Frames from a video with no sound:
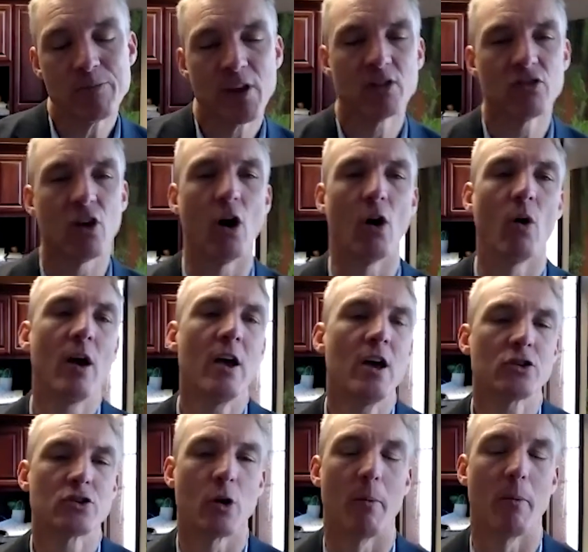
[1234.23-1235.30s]
So
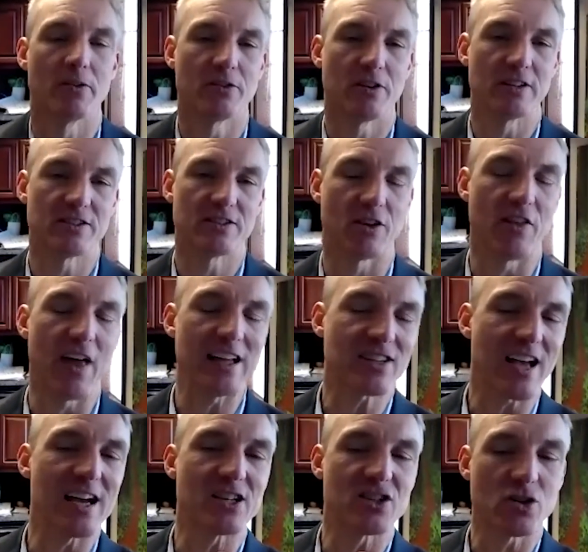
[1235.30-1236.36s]
that's
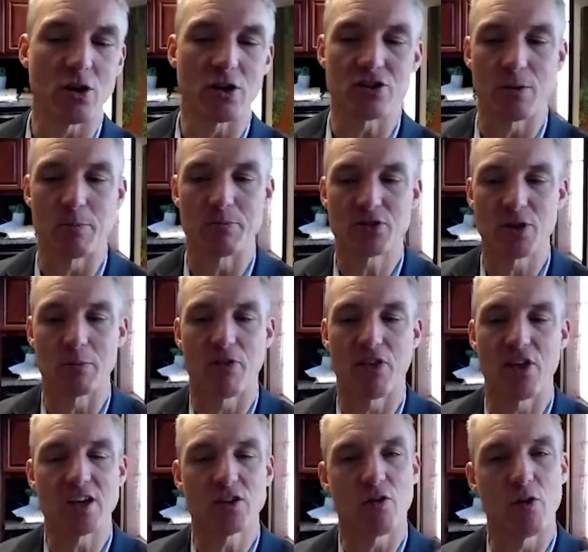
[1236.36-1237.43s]
kind of sort of some
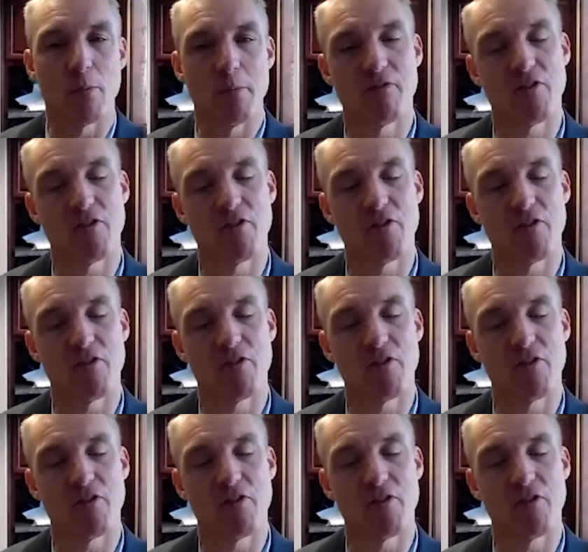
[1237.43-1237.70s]
things from